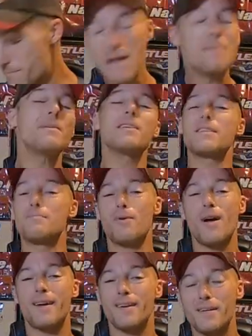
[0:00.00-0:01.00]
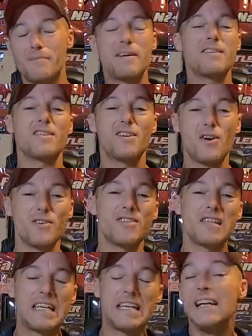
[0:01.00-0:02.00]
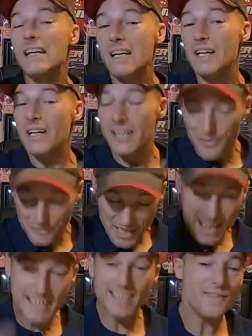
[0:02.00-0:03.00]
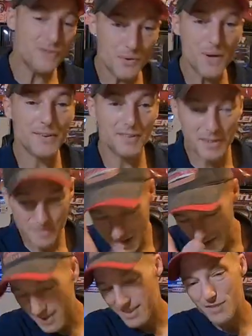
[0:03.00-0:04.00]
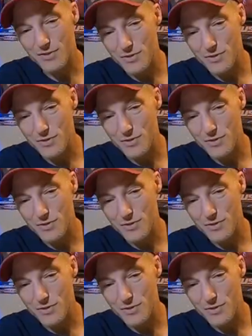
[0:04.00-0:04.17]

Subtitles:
Maybe it's Brian at Amazing RC. If any of you out there have had any